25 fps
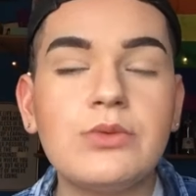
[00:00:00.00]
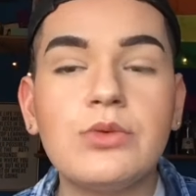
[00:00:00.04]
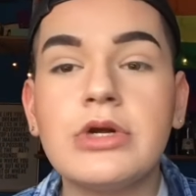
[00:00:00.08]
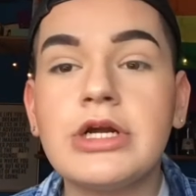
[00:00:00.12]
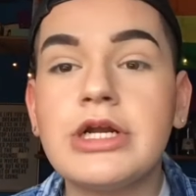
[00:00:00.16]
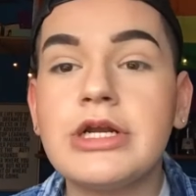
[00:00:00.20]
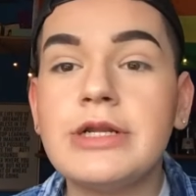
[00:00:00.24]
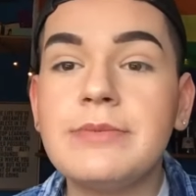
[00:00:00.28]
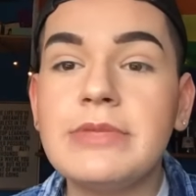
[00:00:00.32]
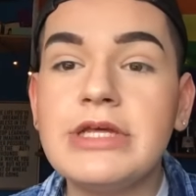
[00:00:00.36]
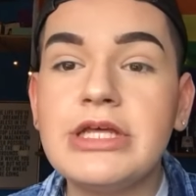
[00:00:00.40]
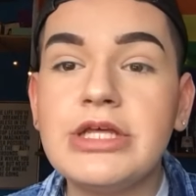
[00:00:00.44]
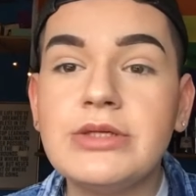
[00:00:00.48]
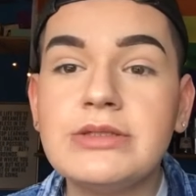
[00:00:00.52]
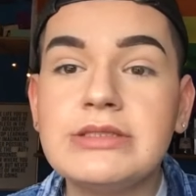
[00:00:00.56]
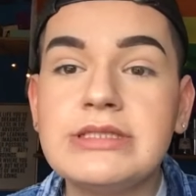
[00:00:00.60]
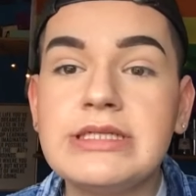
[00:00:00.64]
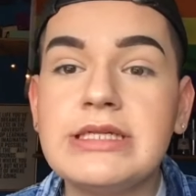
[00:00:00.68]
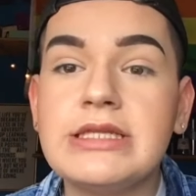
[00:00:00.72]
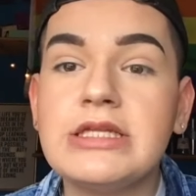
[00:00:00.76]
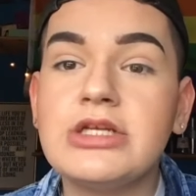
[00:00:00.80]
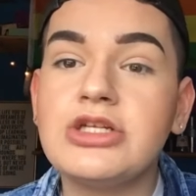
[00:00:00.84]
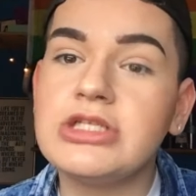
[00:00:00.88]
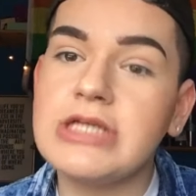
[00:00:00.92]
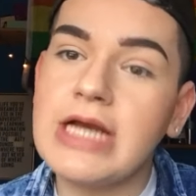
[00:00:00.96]
We're going to be
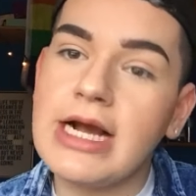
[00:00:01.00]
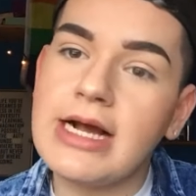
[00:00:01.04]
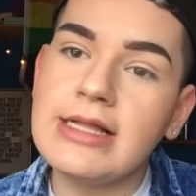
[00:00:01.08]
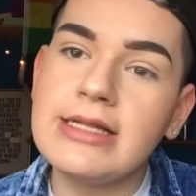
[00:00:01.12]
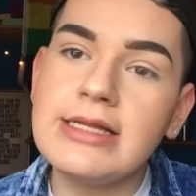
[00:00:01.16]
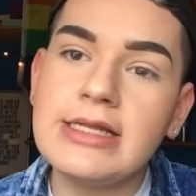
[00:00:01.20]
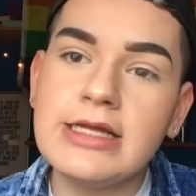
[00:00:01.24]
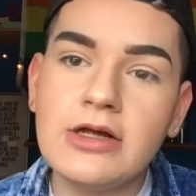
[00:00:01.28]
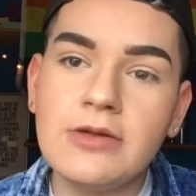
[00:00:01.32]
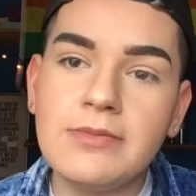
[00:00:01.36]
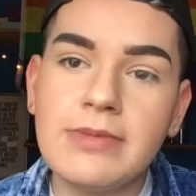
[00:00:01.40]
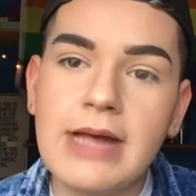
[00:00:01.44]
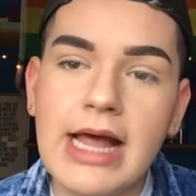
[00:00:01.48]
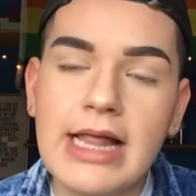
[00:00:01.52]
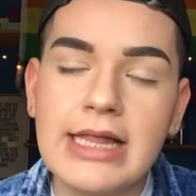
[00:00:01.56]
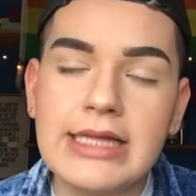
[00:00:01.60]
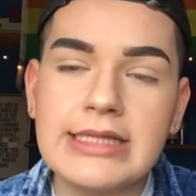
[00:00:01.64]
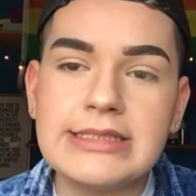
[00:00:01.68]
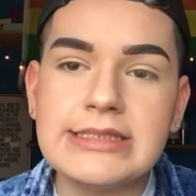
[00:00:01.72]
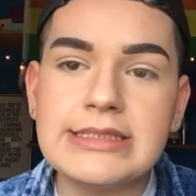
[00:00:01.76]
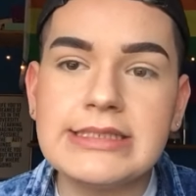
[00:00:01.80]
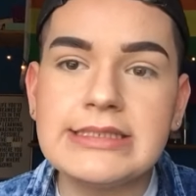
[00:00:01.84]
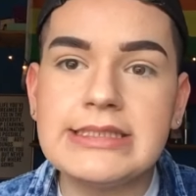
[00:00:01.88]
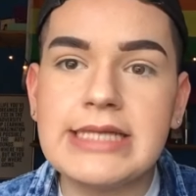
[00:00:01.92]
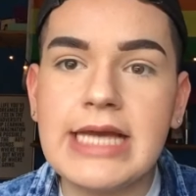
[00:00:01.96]
using the Jaclyn Hill
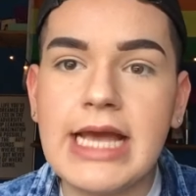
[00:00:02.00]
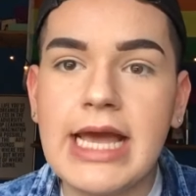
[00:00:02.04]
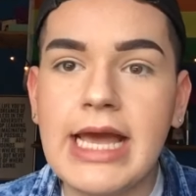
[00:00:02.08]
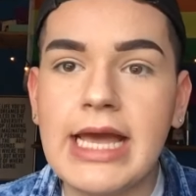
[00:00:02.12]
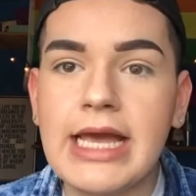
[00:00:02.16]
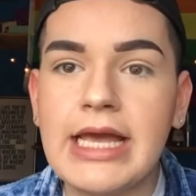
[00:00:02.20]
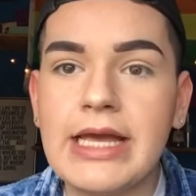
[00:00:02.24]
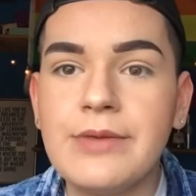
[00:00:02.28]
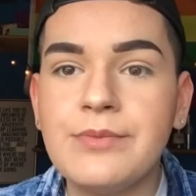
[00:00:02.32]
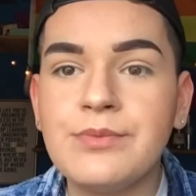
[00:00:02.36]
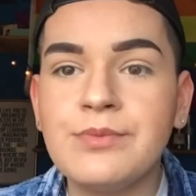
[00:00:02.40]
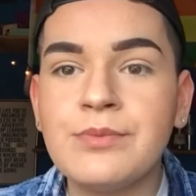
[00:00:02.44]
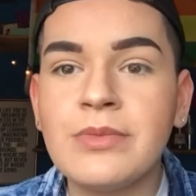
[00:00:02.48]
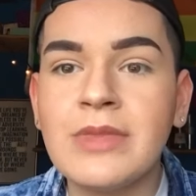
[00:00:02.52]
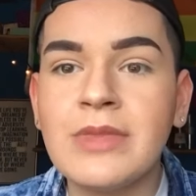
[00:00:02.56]
palette today.